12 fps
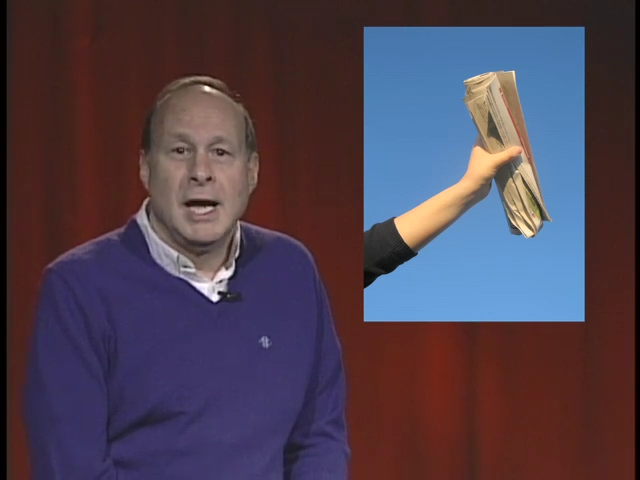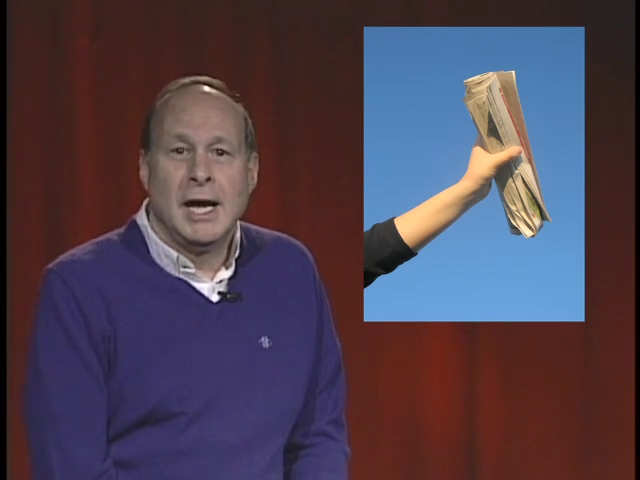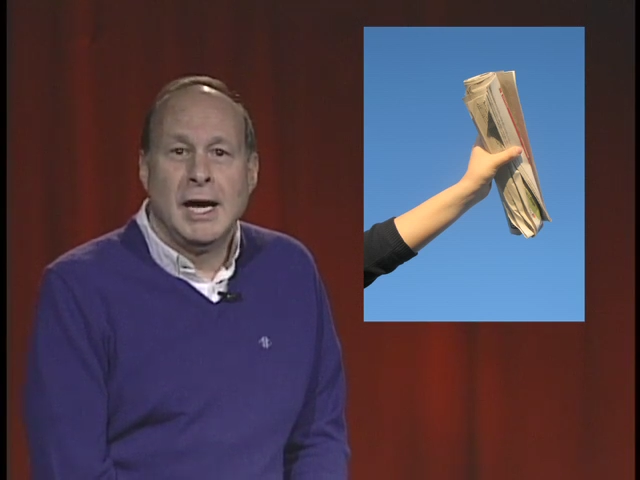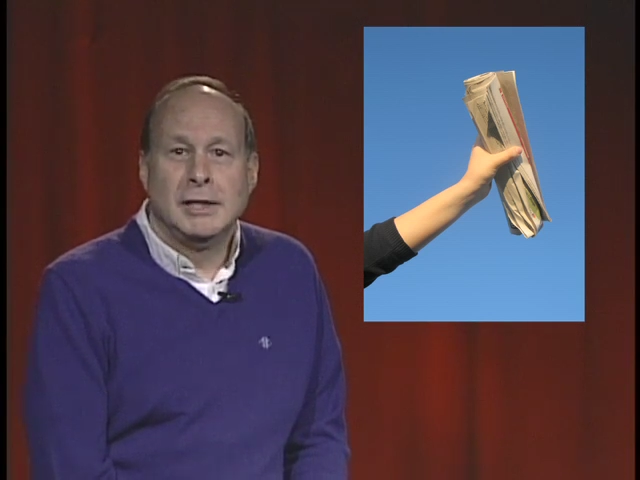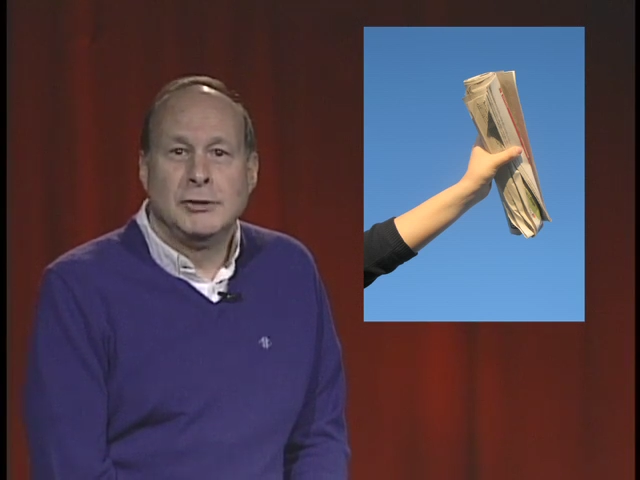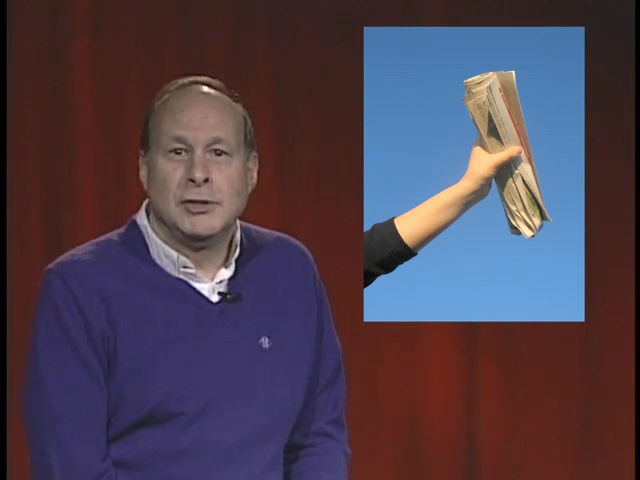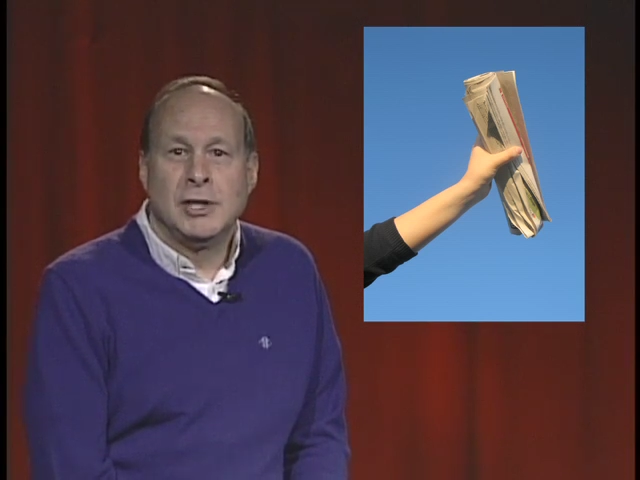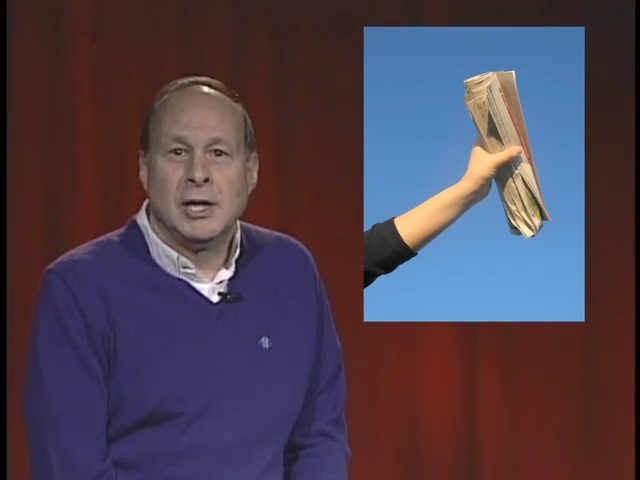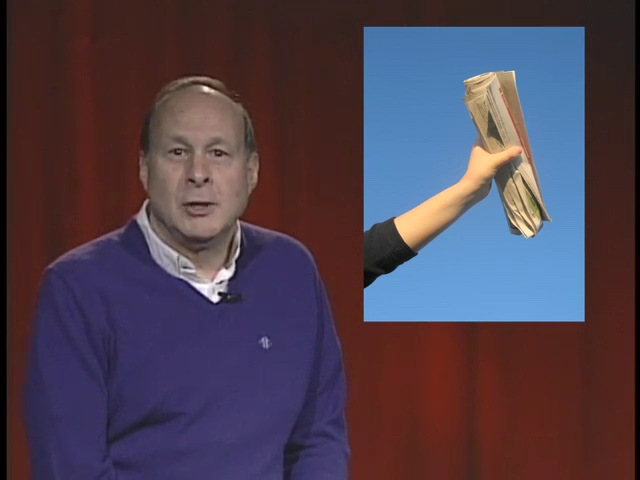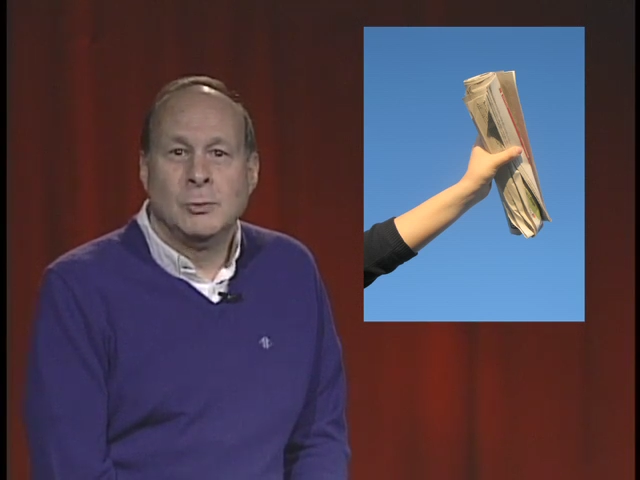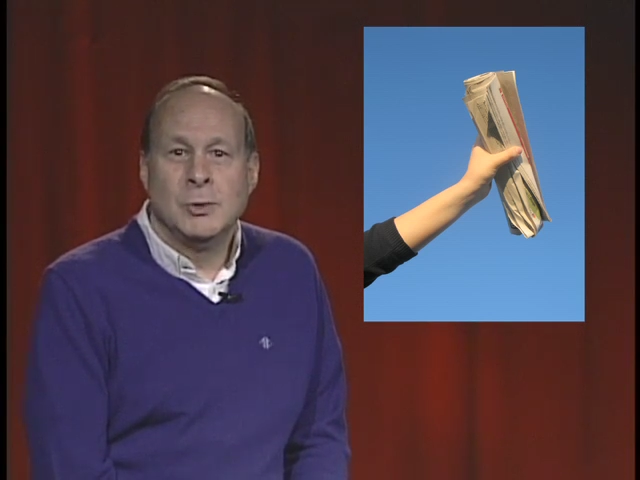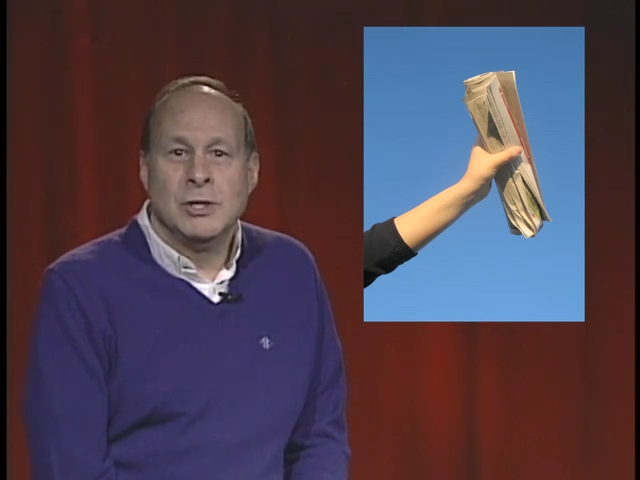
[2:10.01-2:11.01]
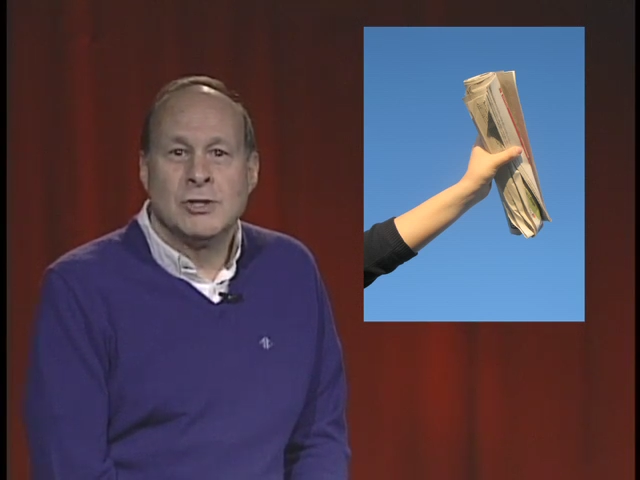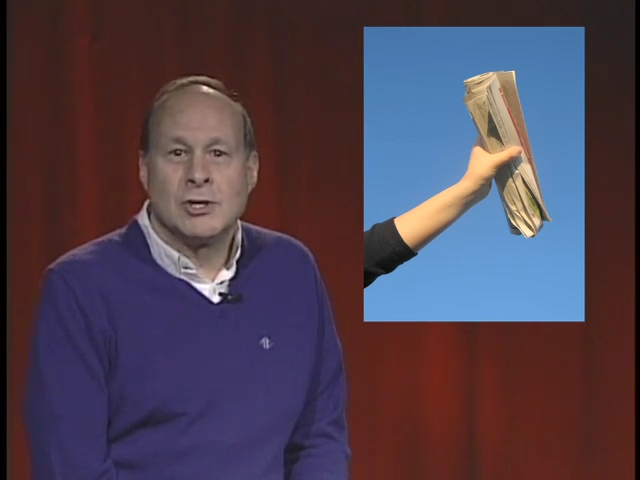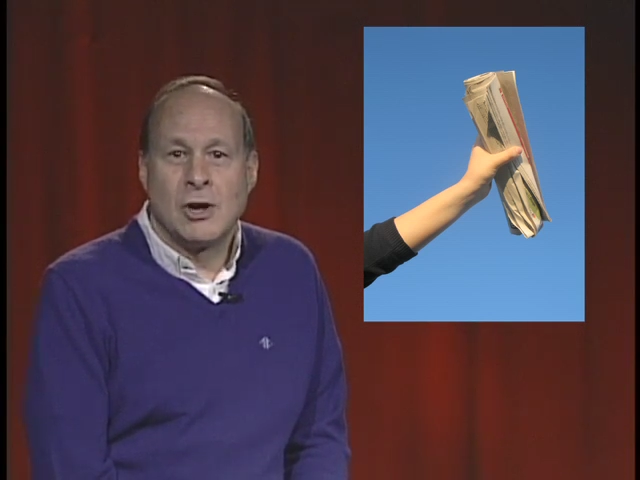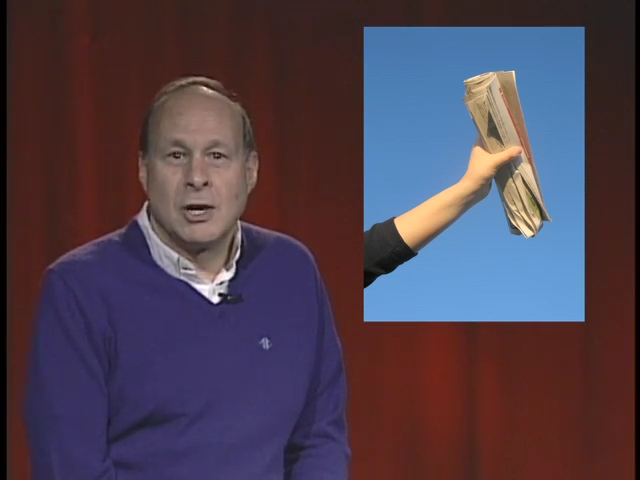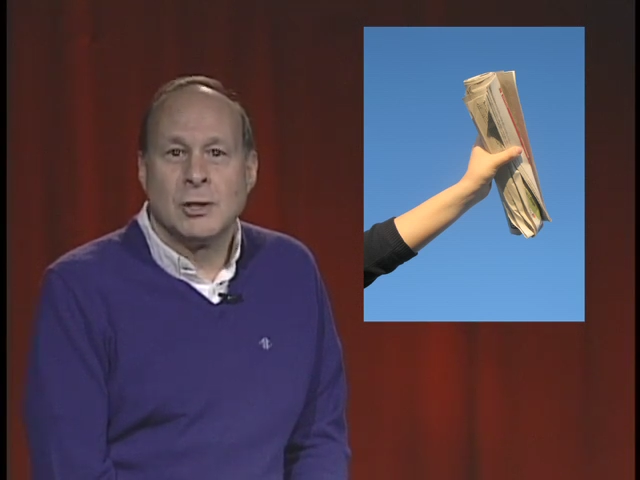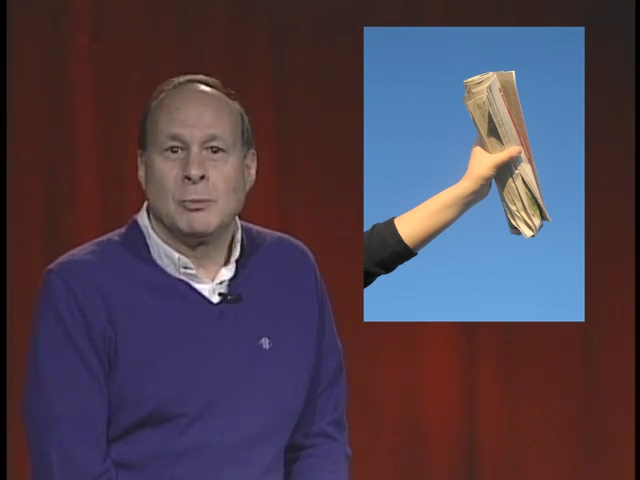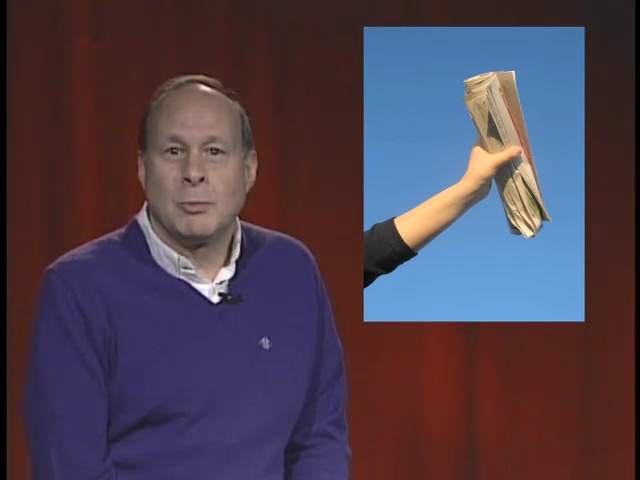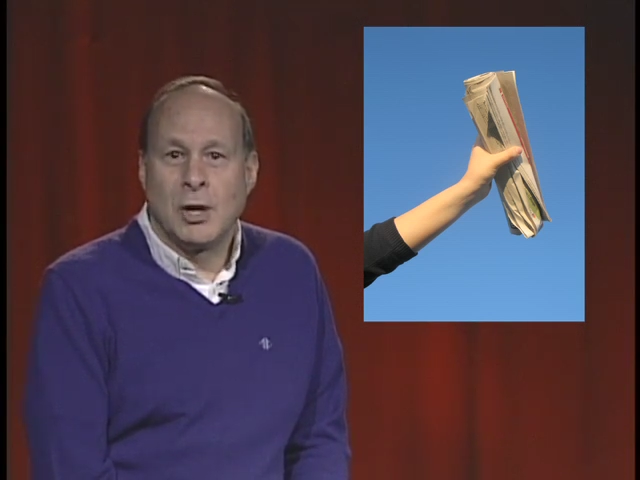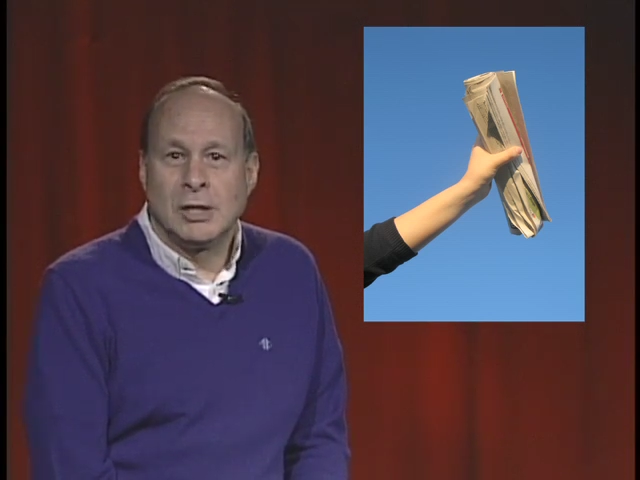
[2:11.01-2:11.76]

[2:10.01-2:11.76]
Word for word: and uh, we started the